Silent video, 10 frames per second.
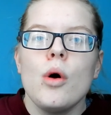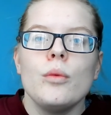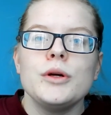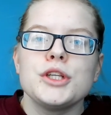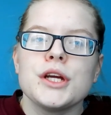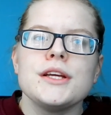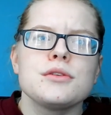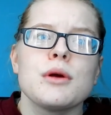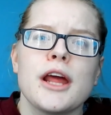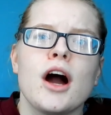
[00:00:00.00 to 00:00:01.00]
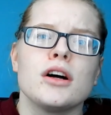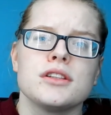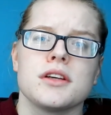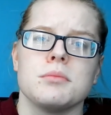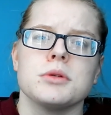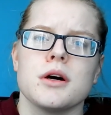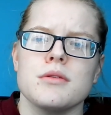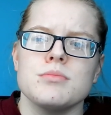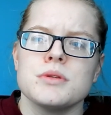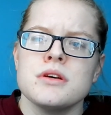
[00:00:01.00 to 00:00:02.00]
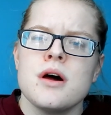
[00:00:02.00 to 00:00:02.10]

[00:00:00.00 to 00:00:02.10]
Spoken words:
which it is really hard sometimes